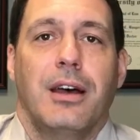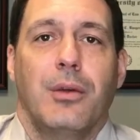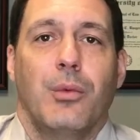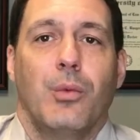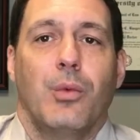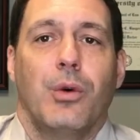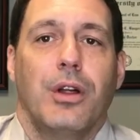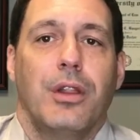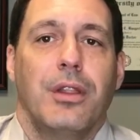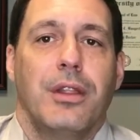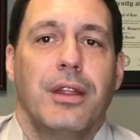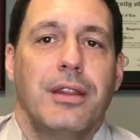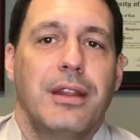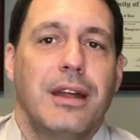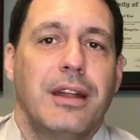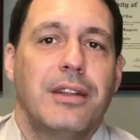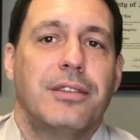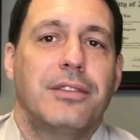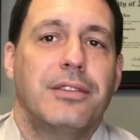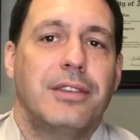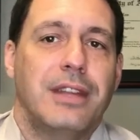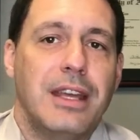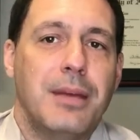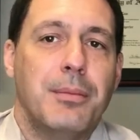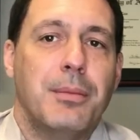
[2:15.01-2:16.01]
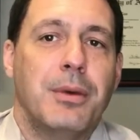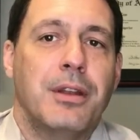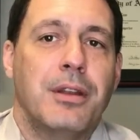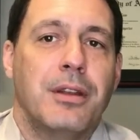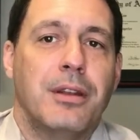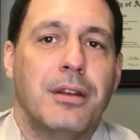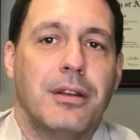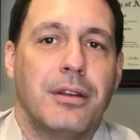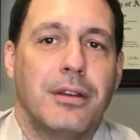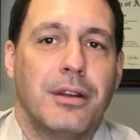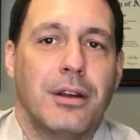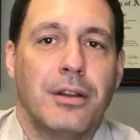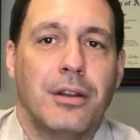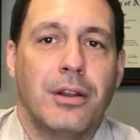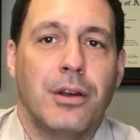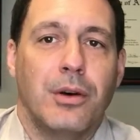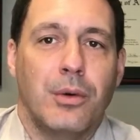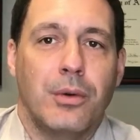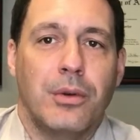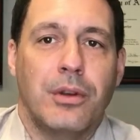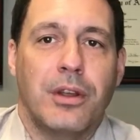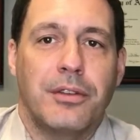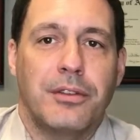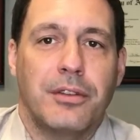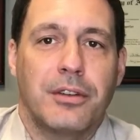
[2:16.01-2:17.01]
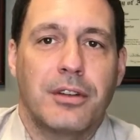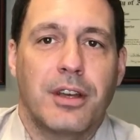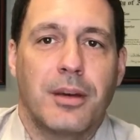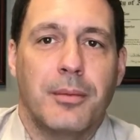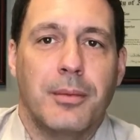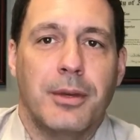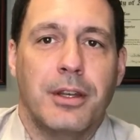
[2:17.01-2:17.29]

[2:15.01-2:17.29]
Well, then that statement alone doesn't come